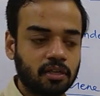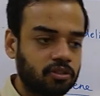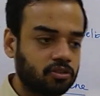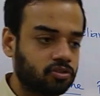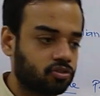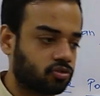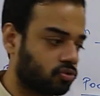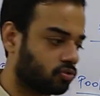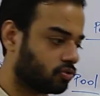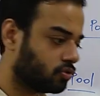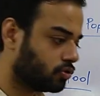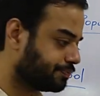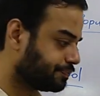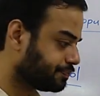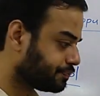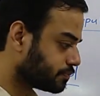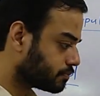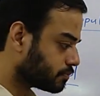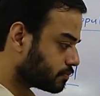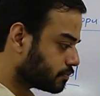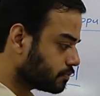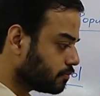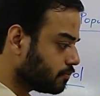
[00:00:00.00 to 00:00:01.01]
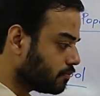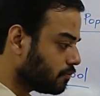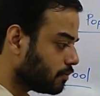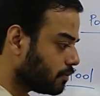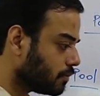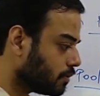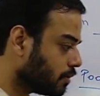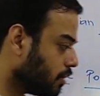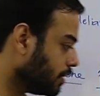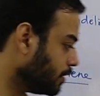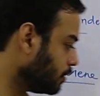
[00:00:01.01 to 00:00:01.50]
so
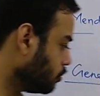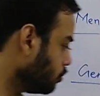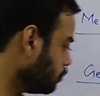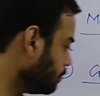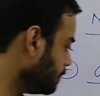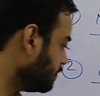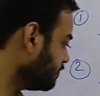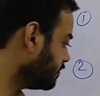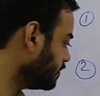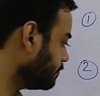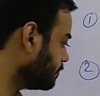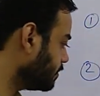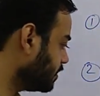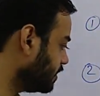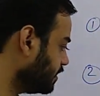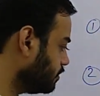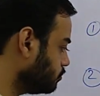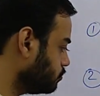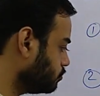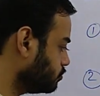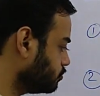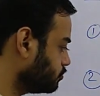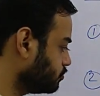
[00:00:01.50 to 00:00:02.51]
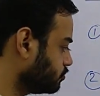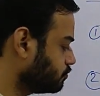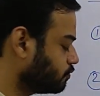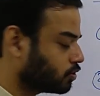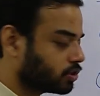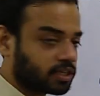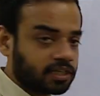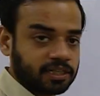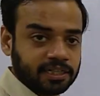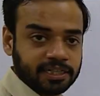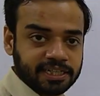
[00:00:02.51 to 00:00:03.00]
I hope everybody knows
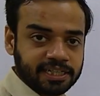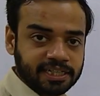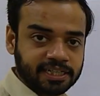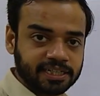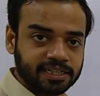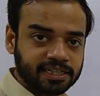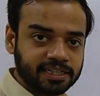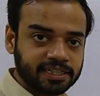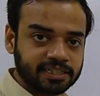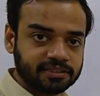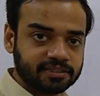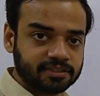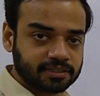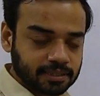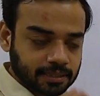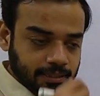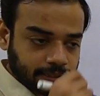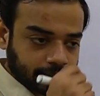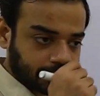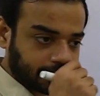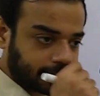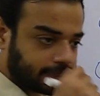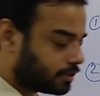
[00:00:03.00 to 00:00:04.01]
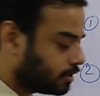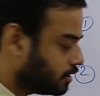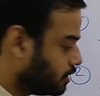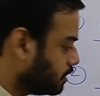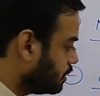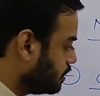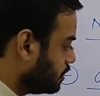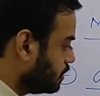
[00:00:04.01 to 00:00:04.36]
what a DNA is, right?